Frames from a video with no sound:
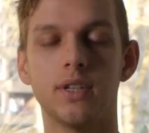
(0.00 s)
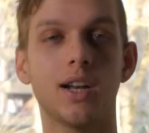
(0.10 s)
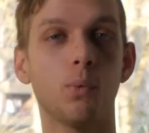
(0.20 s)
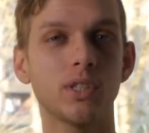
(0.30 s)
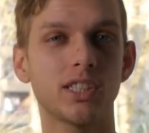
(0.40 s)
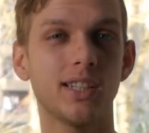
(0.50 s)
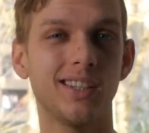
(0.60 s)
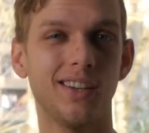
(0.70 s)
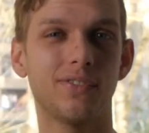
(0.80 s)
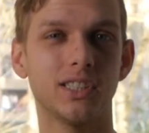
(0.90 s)
Now, what's the
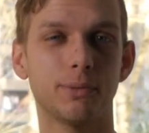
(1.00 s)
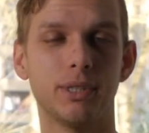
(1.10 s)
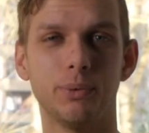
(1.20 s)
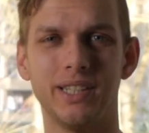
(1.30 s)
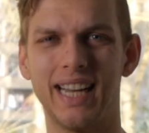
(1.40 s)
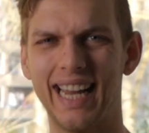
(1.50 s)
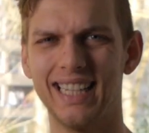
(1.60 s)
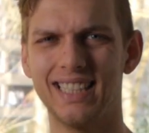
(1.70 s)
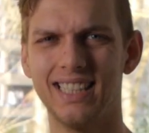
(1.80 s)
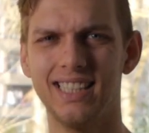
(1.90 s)
difference between
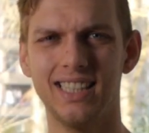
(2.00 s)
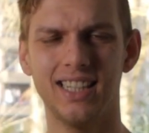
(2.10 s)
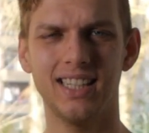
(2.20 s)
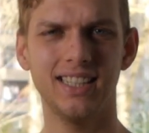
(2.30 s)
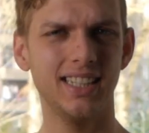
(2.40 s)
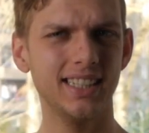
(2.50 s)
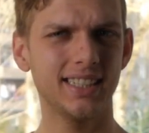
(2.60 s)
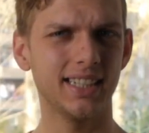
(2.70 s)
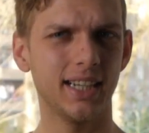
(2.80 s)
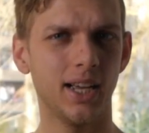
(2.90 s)
AC and
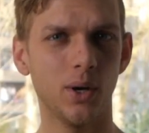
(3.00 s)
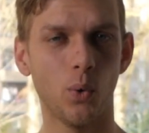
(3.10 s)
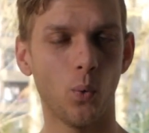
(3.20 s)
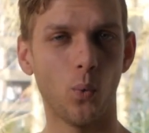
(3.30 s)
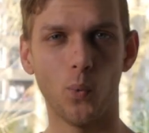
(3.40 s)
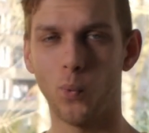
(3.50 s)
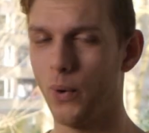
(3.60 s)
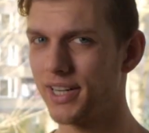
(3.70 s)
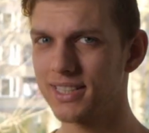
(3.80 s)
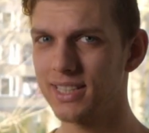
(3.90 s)
DC?
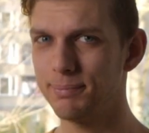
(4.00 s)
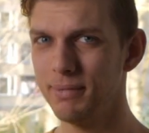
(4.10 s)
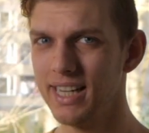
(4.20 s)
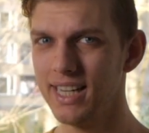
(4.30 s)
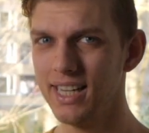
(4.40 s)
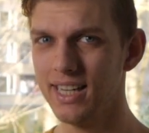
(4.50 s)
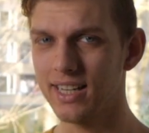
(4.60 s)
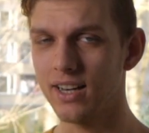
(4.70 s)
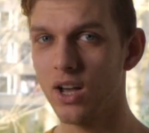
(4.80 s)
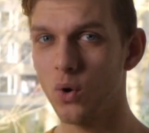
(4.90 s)
What does it
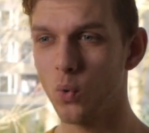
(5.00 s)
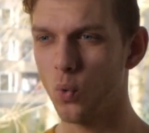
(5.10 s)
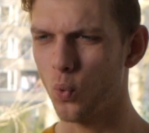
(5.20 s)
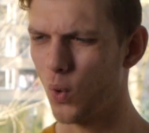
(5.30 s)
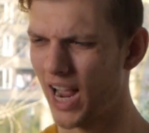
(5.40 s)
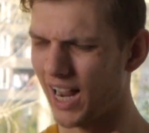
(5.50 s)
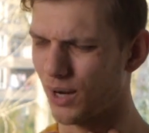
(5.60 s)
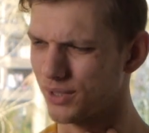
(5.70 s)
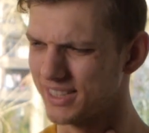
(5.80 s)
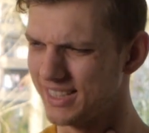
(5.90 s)
mean?
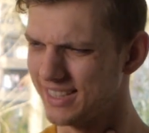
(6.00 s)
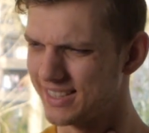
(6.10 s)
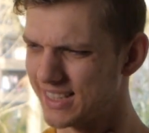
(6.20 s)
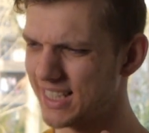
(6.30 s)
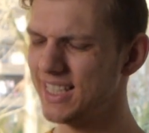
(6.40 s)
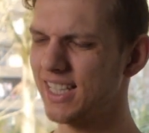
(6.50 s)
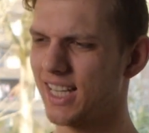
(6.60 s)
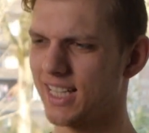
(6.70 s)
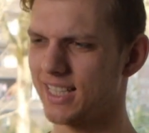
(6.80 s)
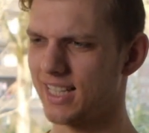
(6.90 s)
How does he sing
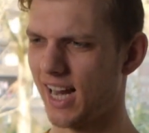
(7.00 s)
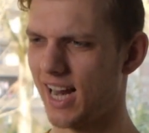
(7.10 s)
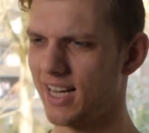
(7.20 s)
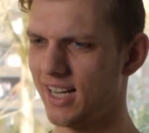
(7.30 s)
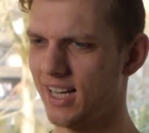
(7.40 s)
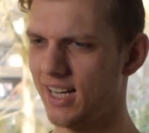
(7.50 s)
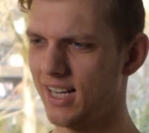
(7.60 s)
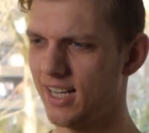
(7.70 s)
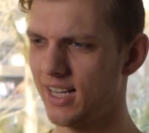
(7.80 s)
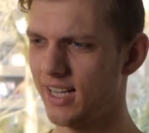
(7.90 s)
like that?
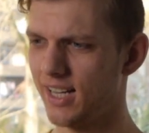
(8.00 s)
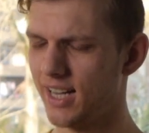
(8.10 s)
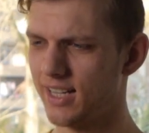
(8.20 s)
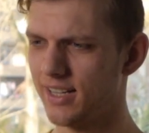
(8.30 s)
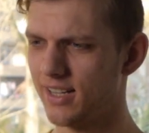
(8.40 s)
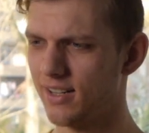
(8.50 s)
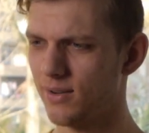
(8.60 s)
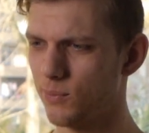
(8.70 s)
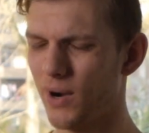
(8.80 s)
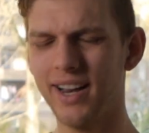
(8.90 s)
And
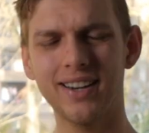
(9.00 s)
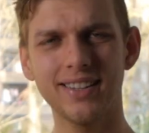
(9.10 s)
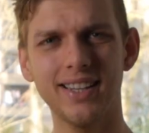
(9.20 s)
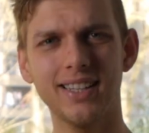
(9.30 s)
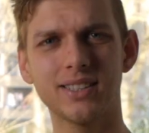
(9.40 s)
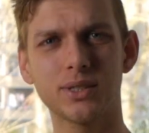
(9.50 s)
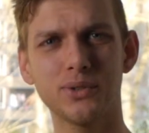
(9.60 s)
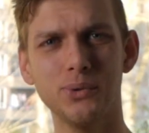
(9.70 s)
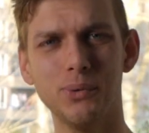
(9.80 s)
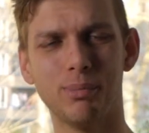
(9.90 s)
why are they in
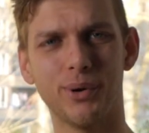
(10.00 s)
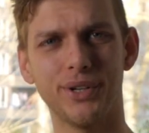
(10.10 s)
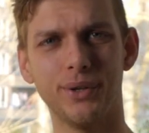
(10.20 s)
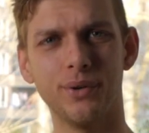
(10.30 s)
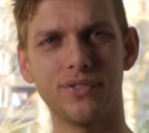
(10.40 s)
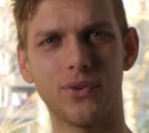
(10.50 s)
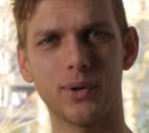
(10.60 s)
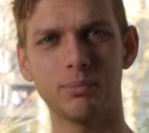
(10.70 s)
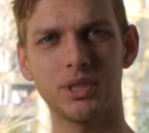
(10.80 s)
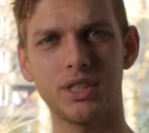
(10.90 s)
schoolboy
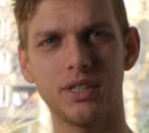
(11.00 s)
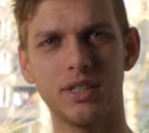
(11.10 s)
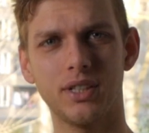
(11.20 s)
uniforms?